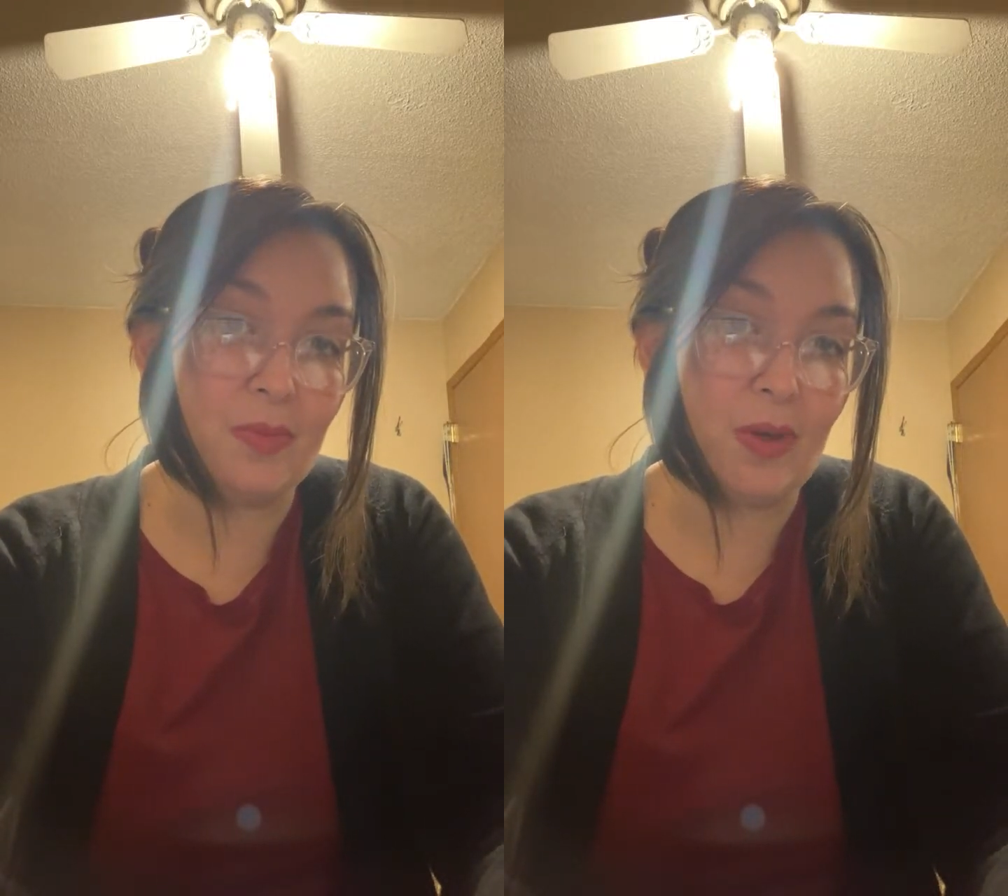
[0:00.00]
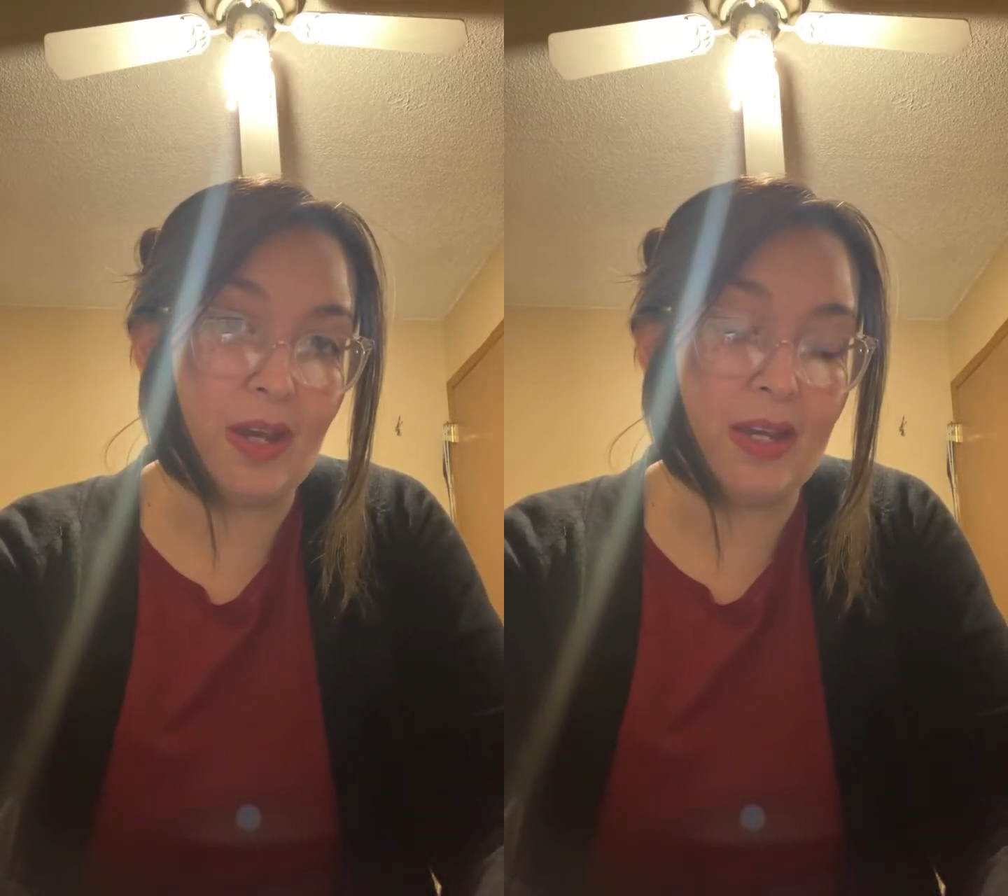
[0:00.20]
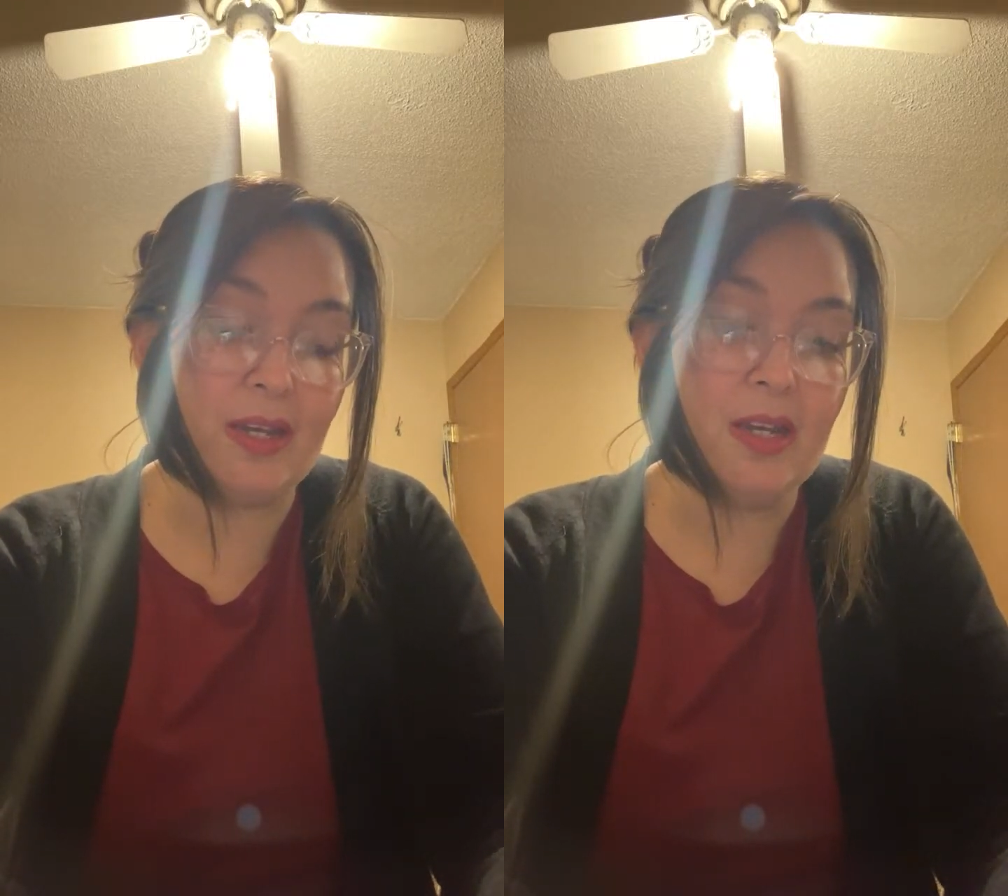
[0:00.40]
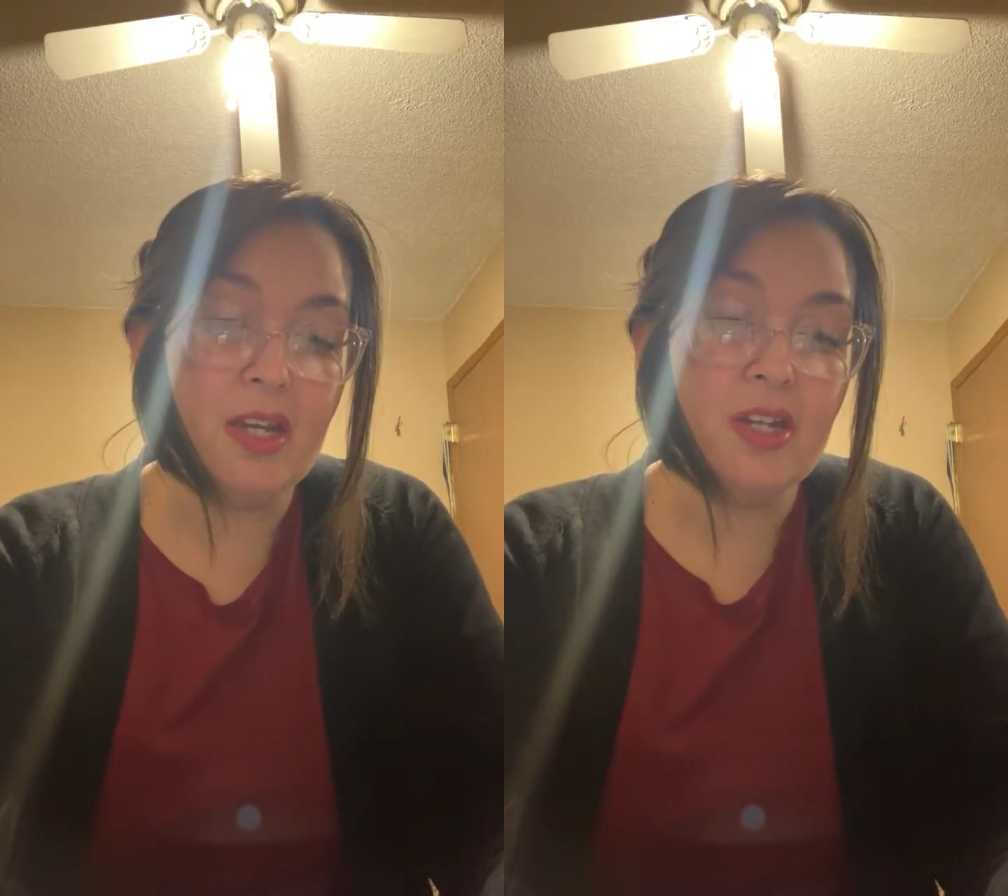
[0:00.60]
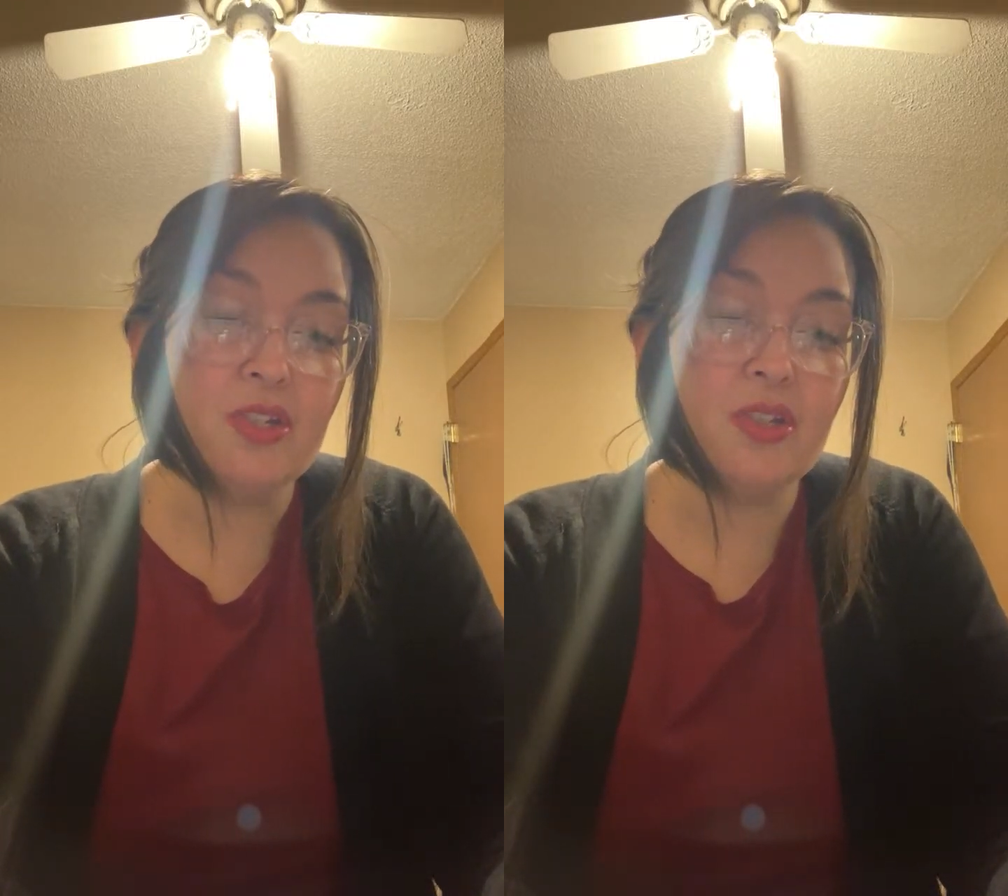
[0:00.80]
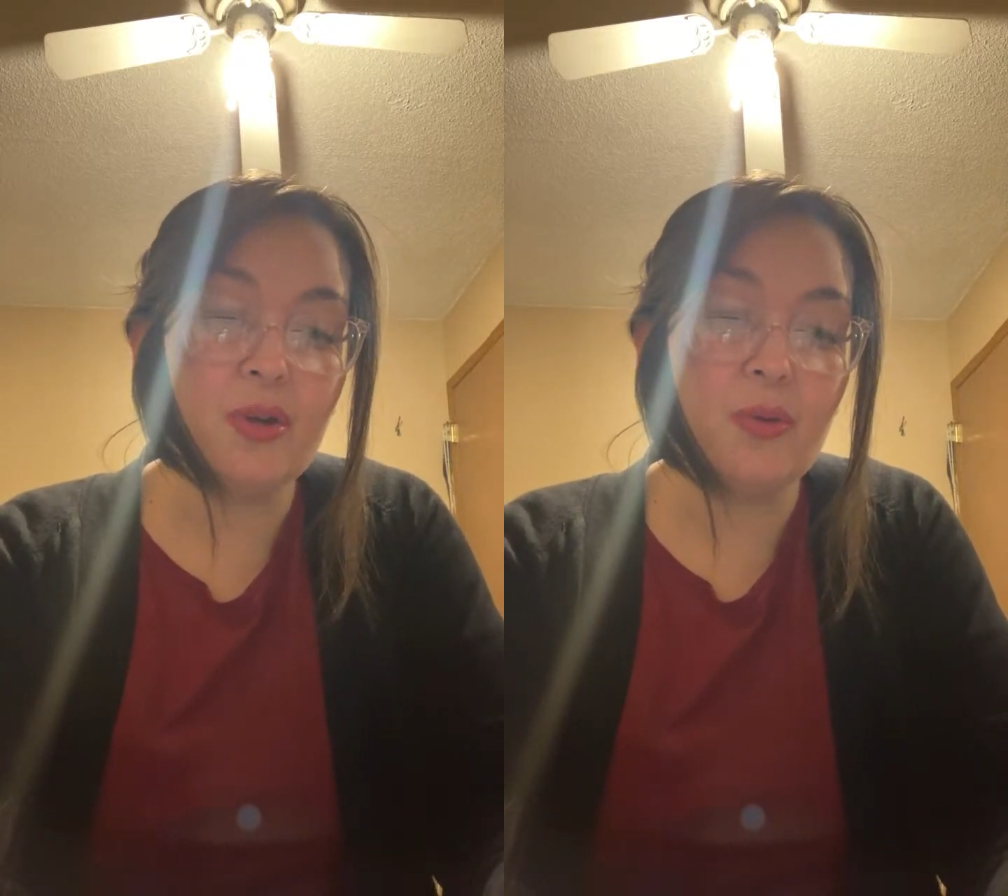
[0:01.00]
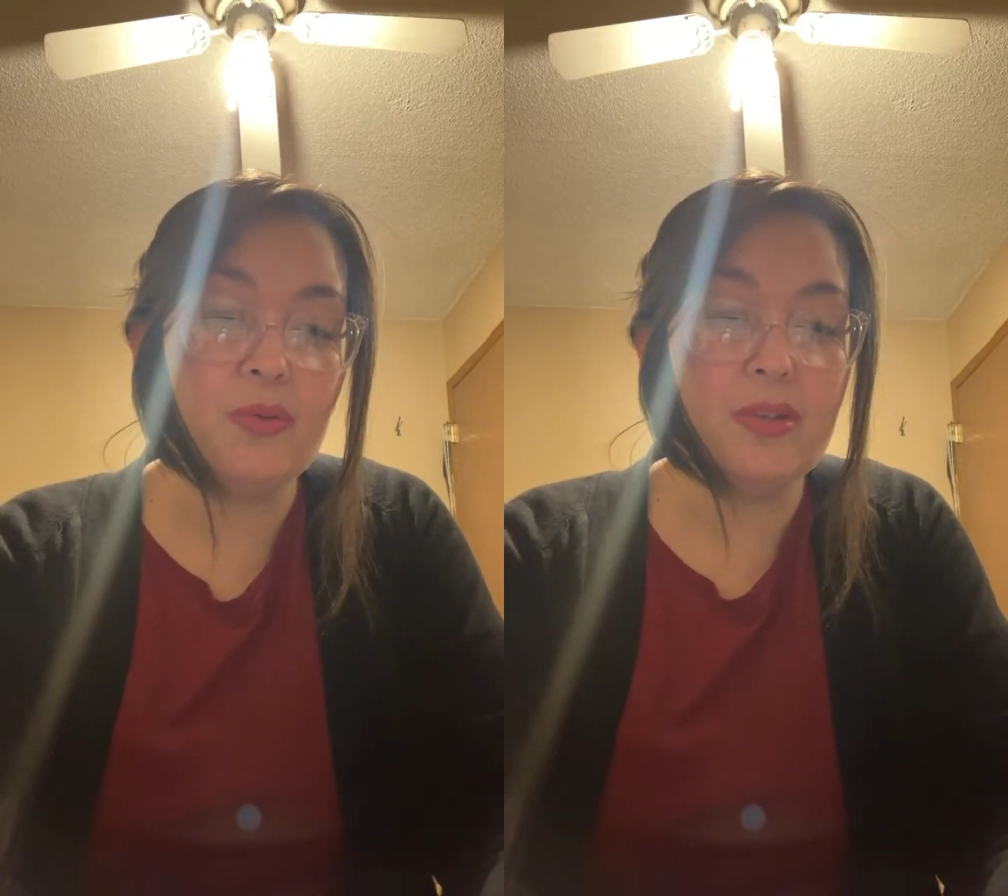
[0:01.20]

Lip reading: Okay? So